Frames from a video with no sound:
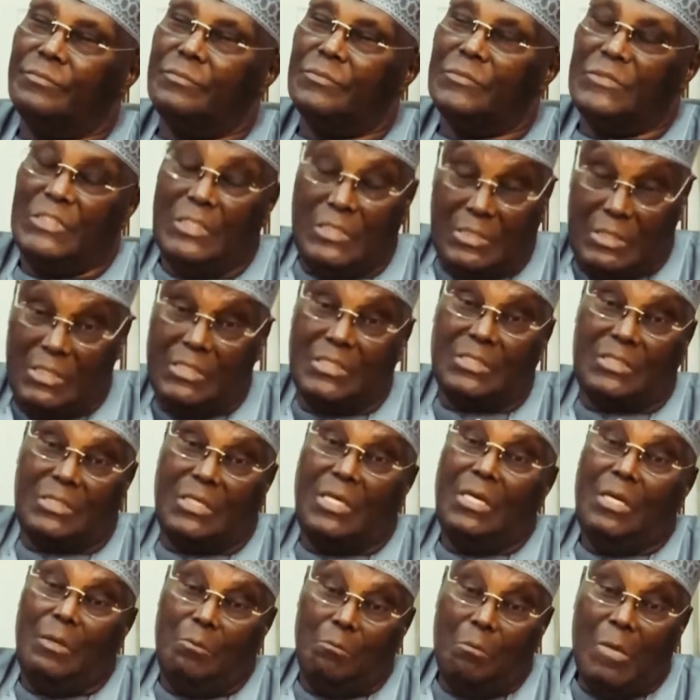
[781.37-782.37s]
This is
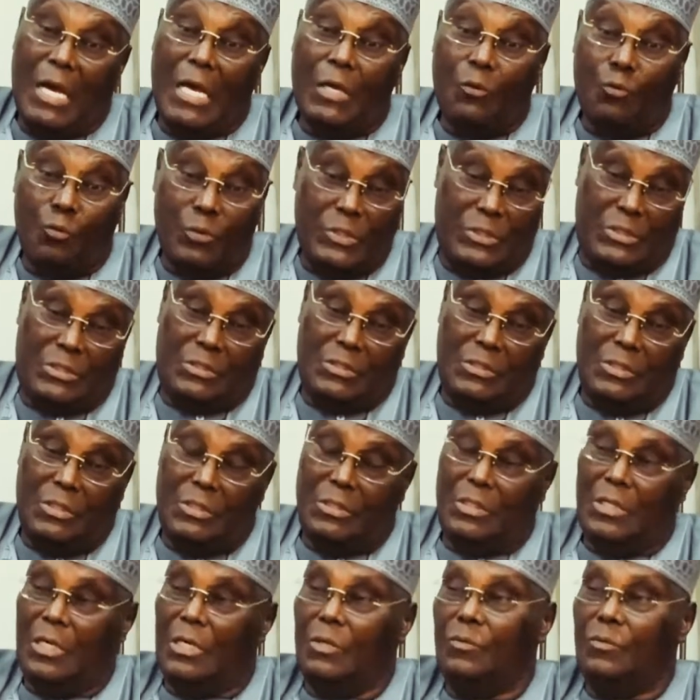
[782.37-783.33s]
my wish, and I